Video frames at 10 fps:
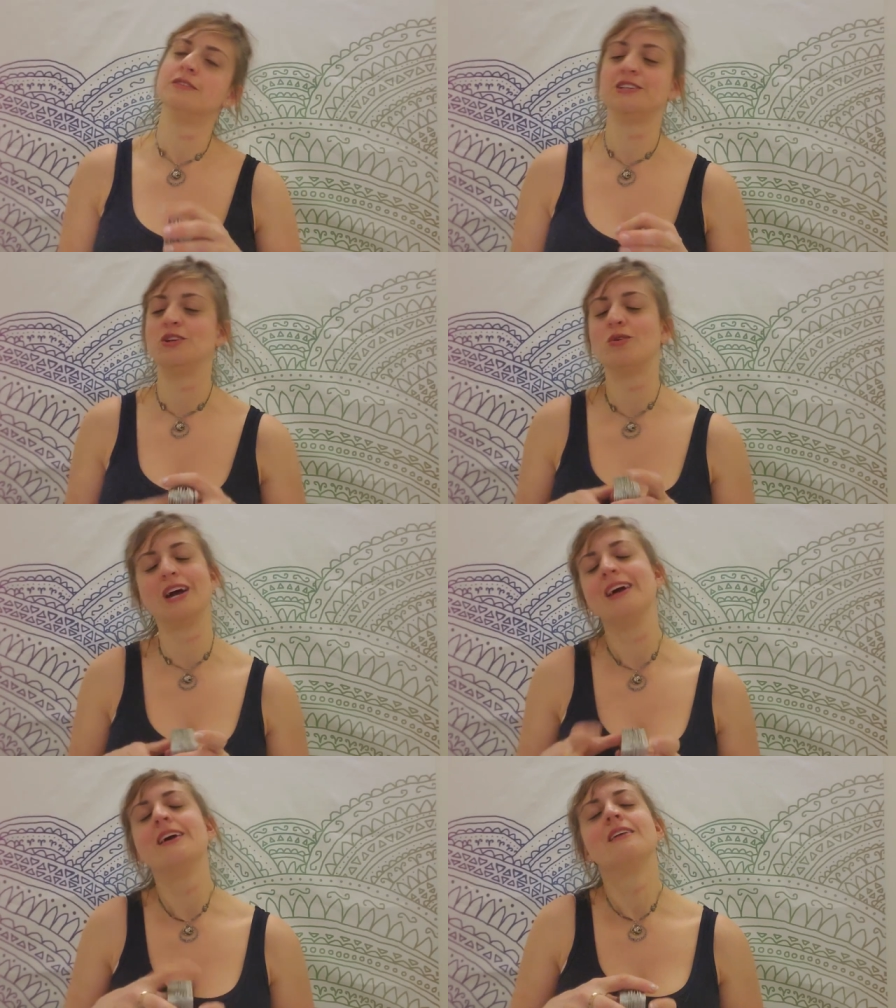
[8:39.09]
you know,
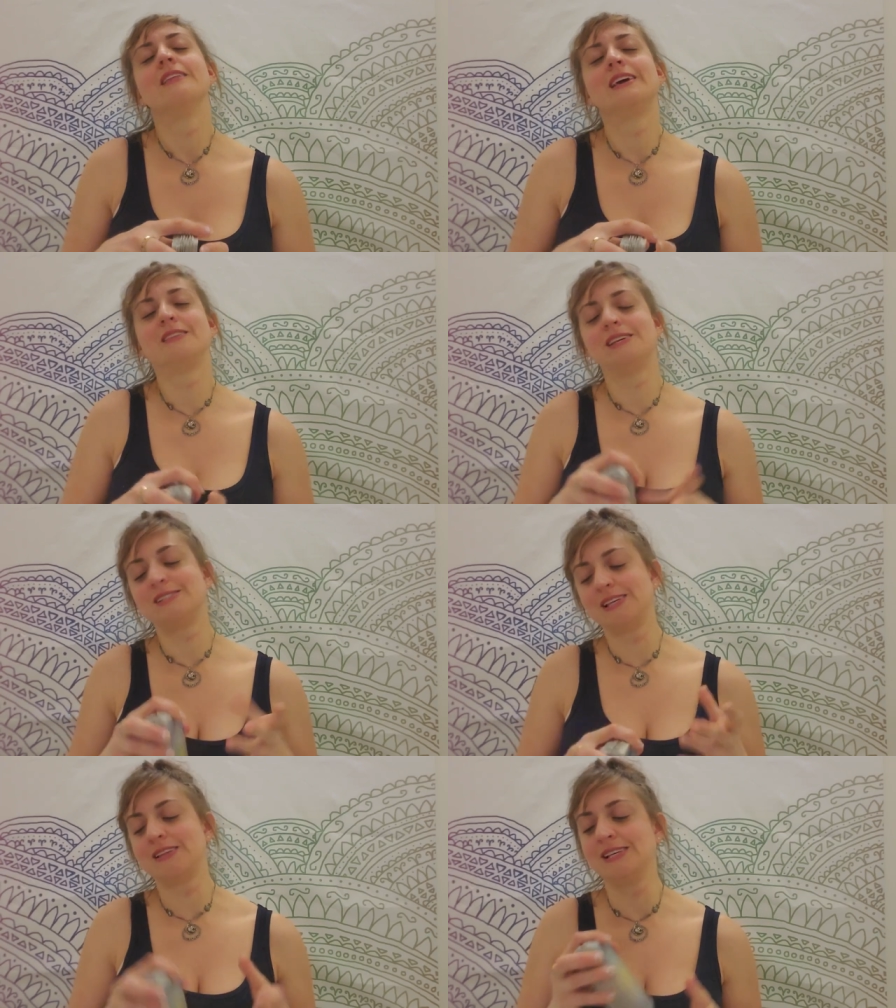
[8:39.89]
like
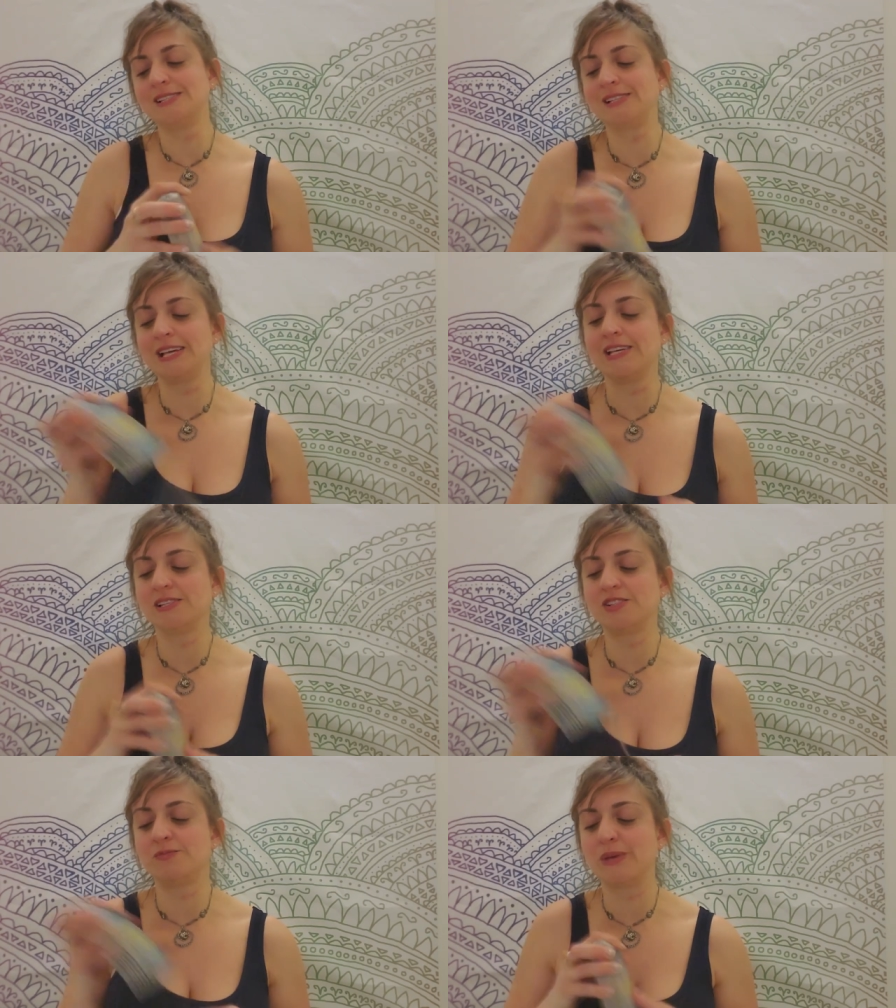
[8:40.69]
this, this
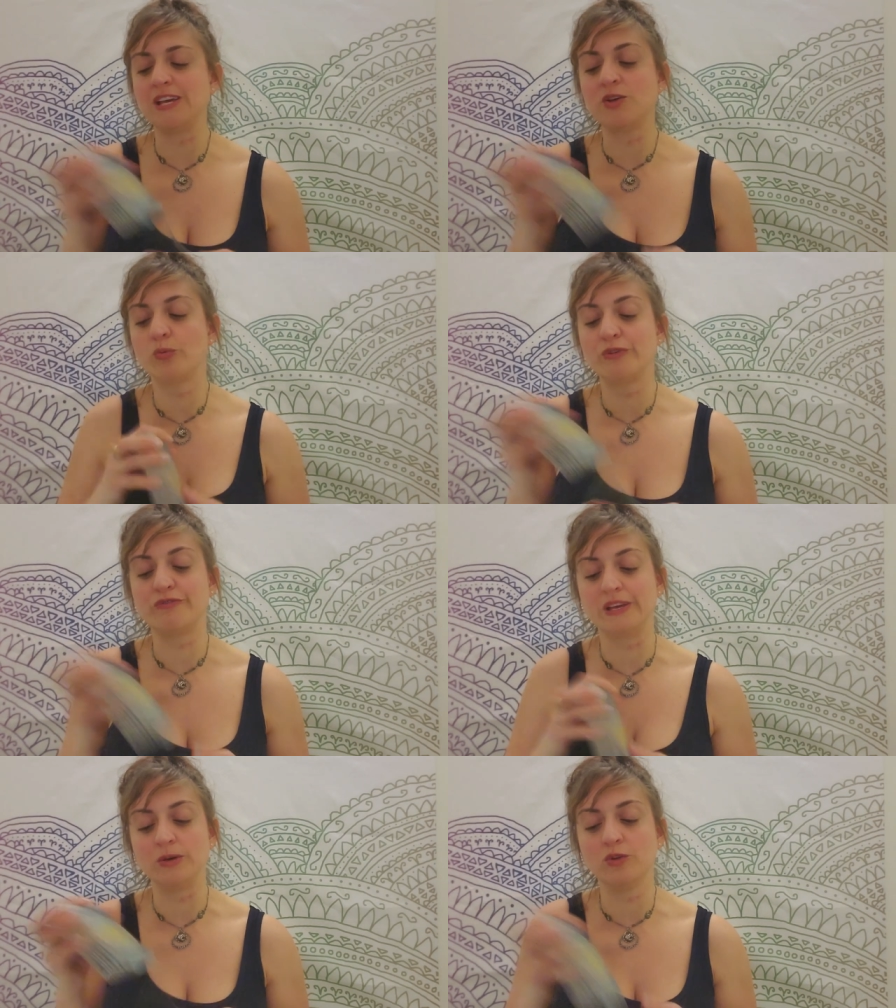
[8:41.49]
is being
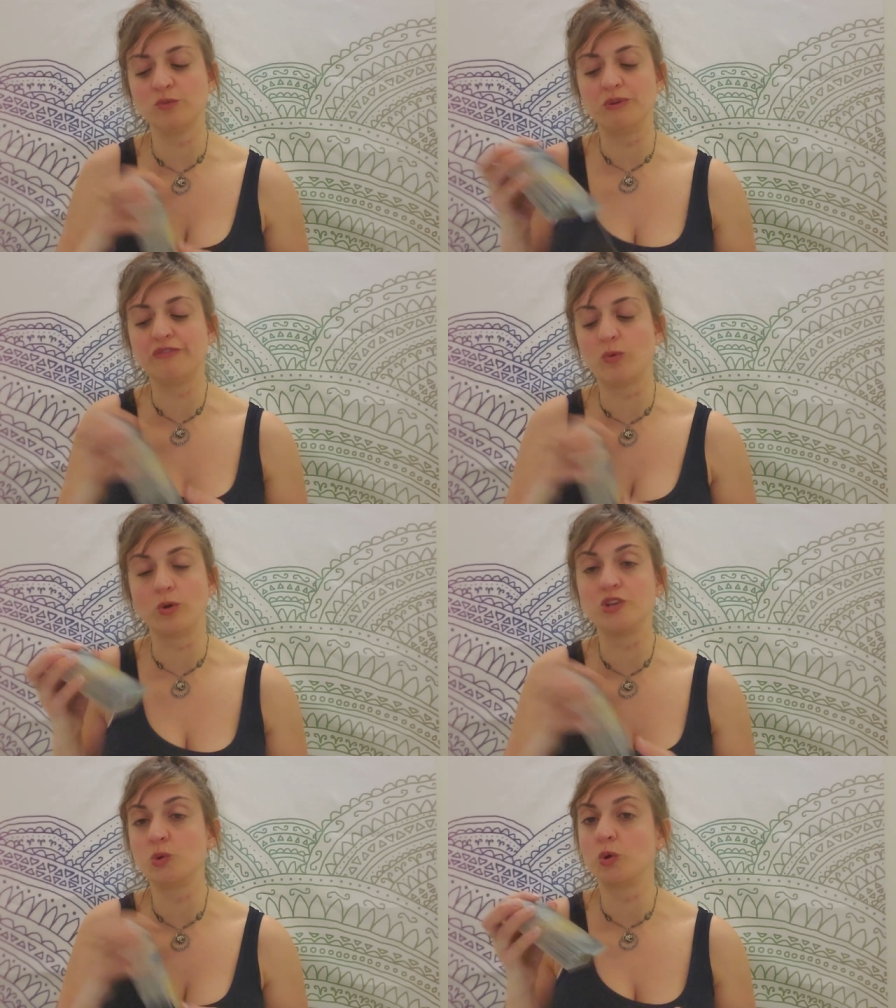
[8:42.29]
revealed before
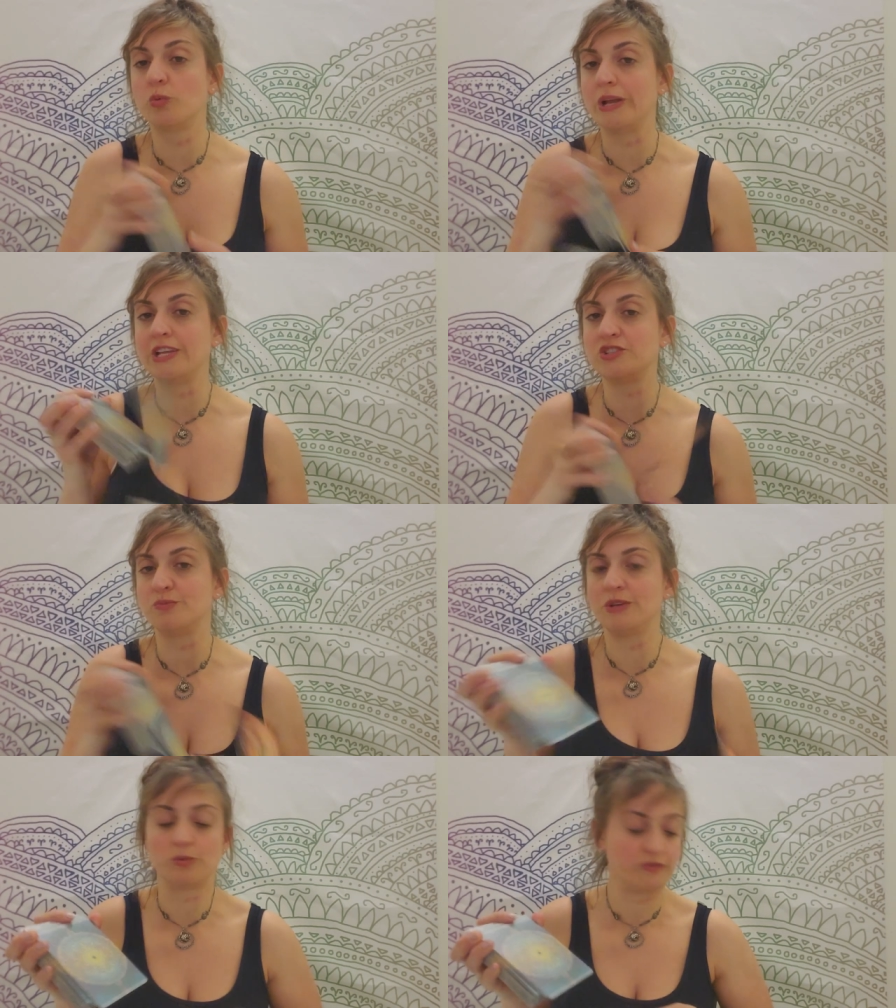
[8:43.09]
you were ready to
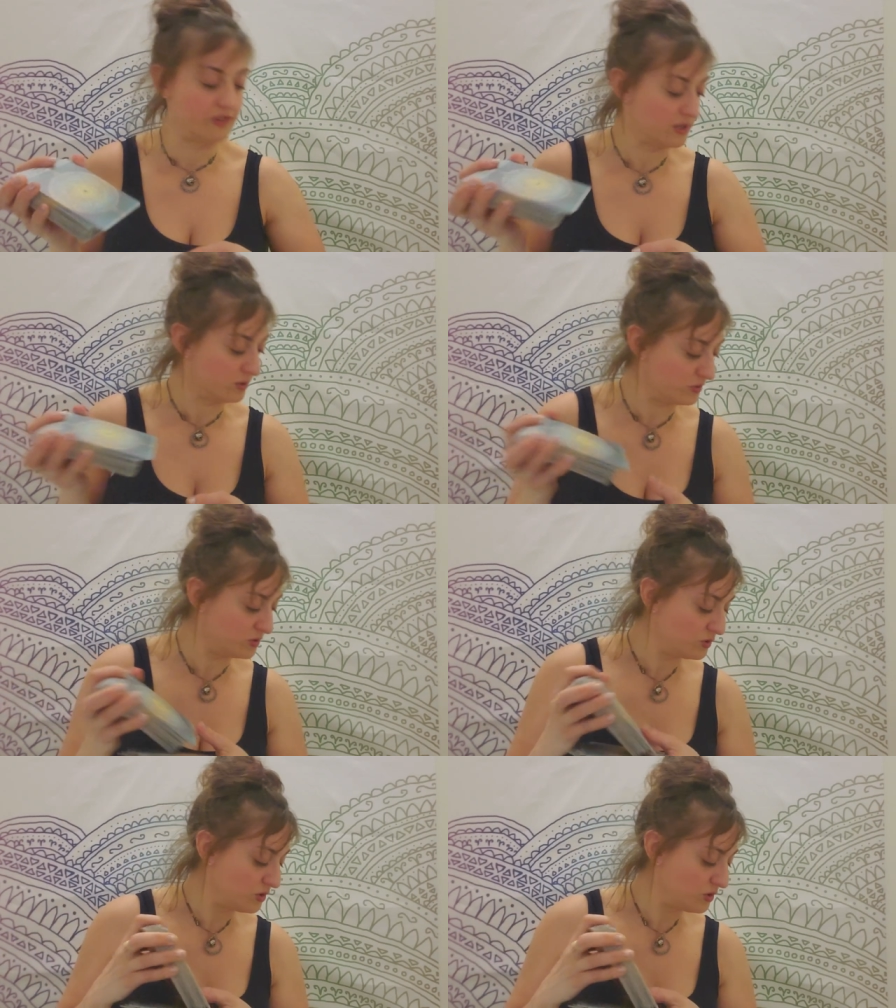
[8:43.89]
be revealed.